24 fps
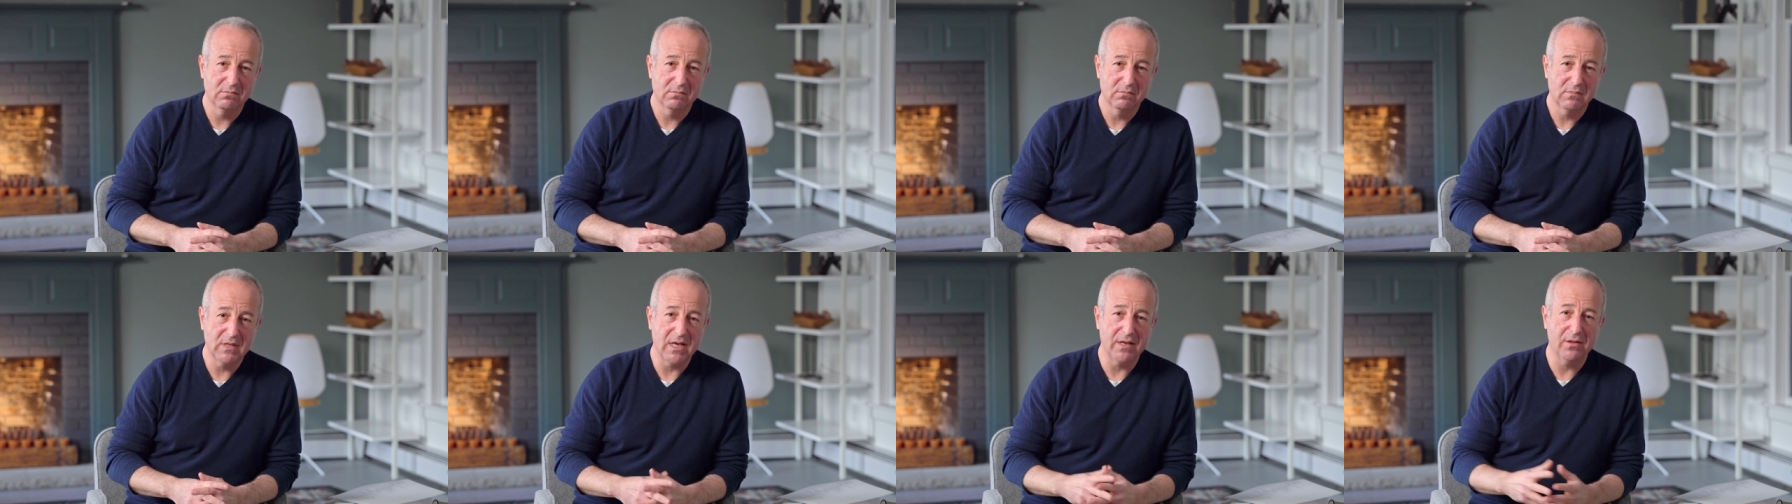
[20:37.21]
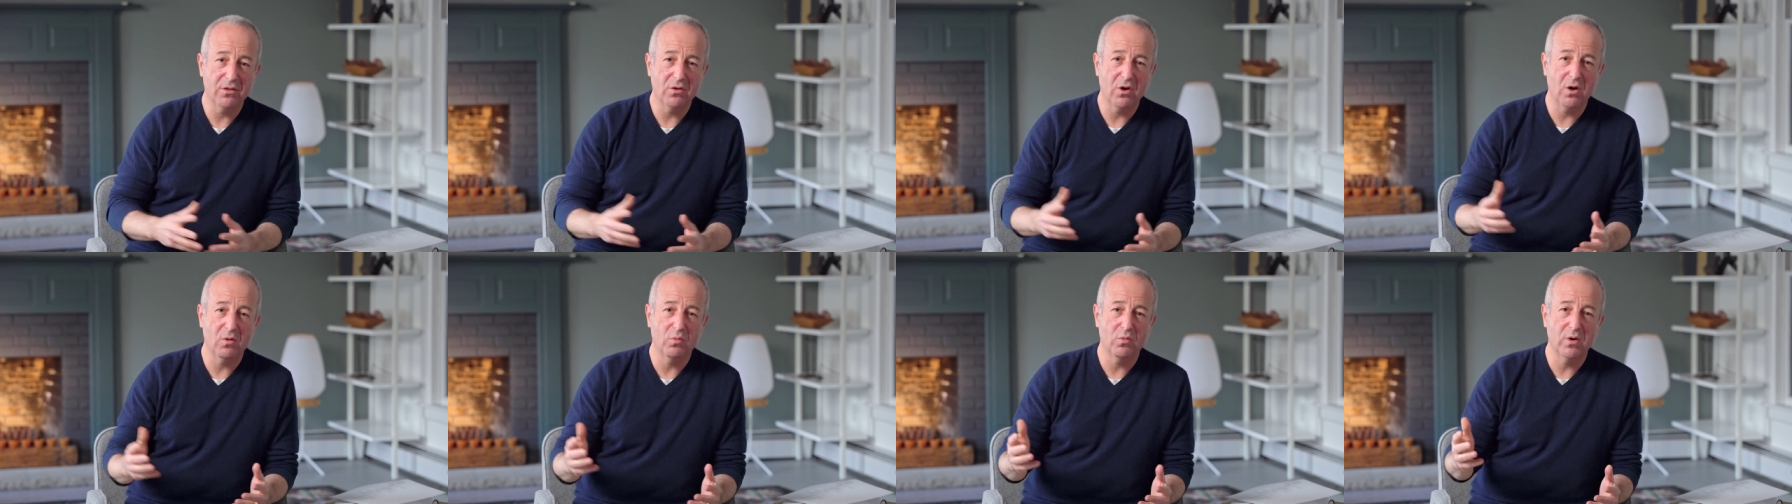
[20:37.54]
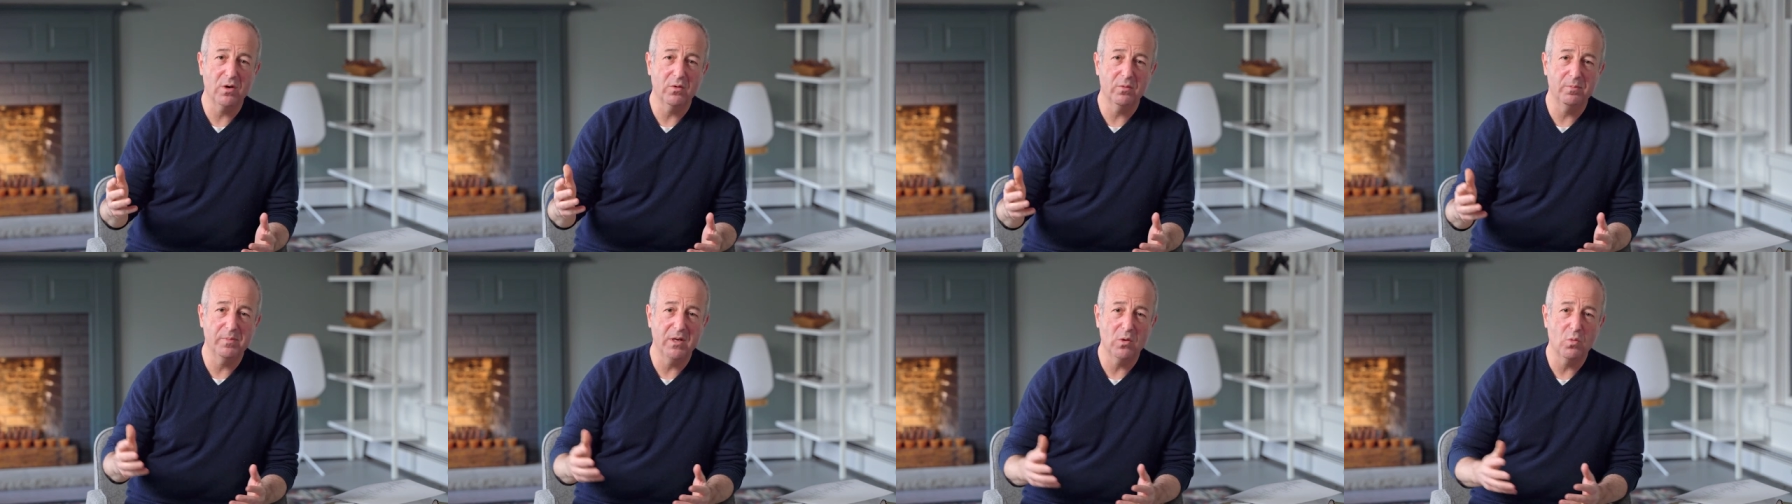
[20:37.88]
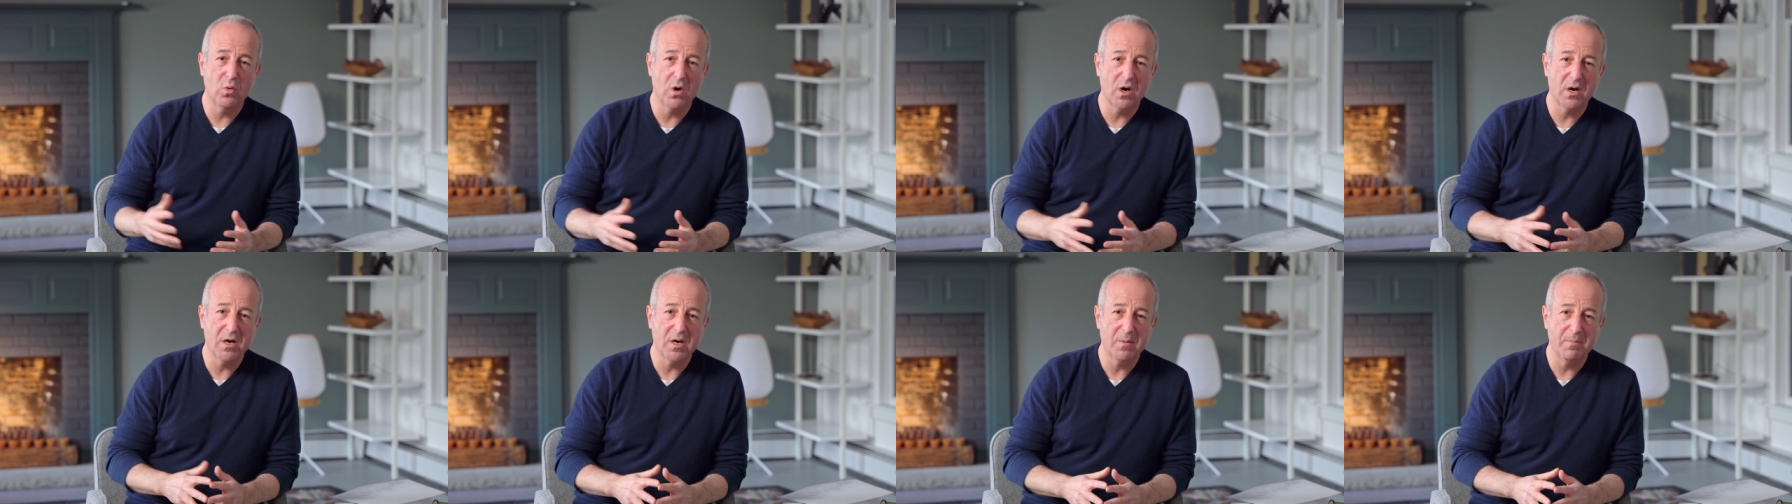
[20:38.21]
They thought we would be
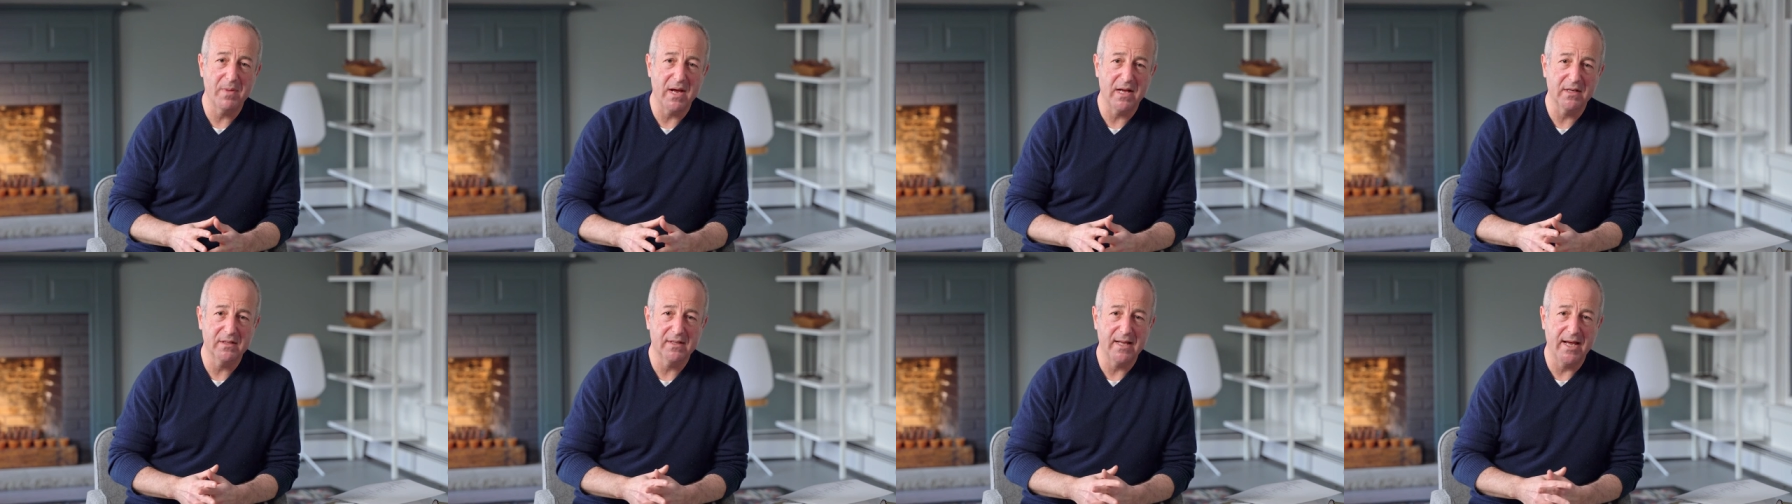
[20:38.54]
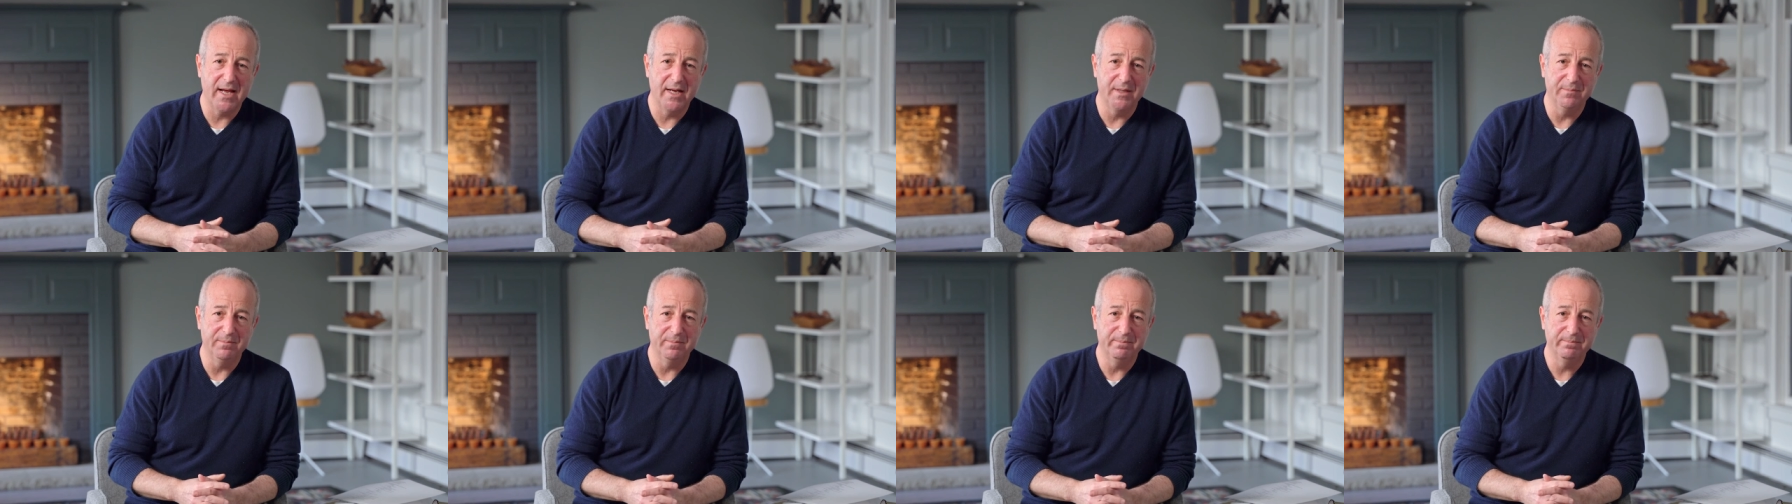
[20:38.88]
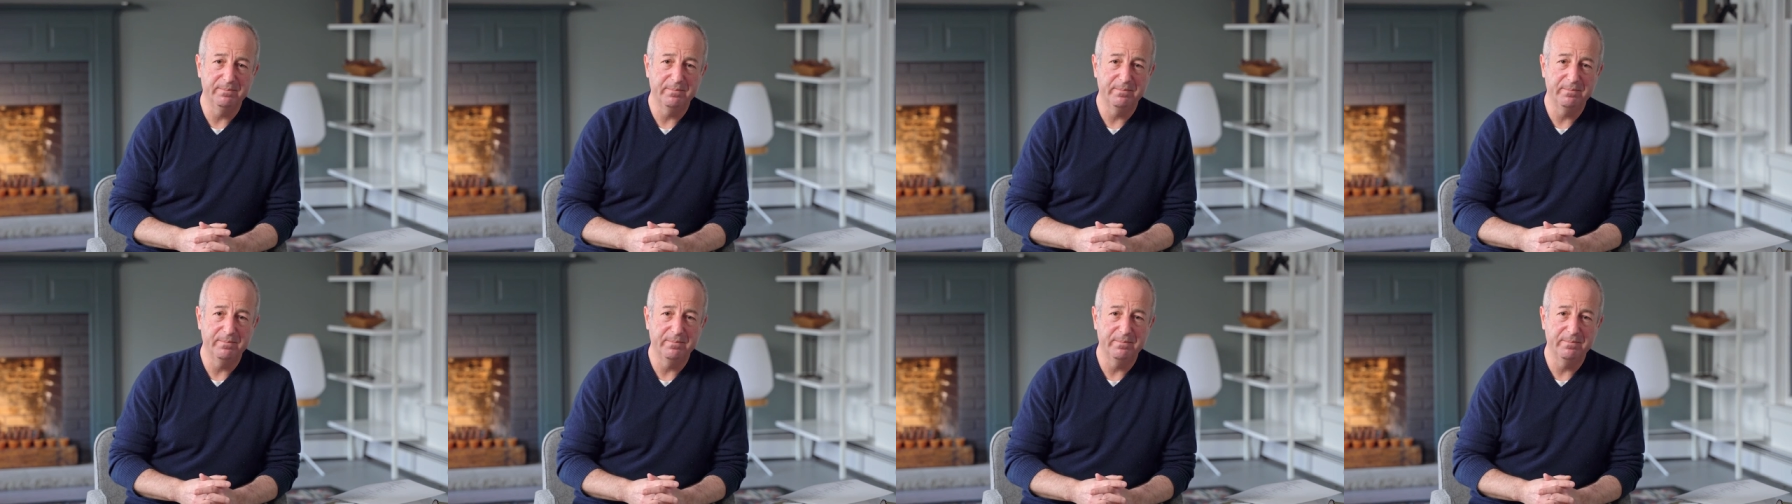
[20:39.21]
worried about that.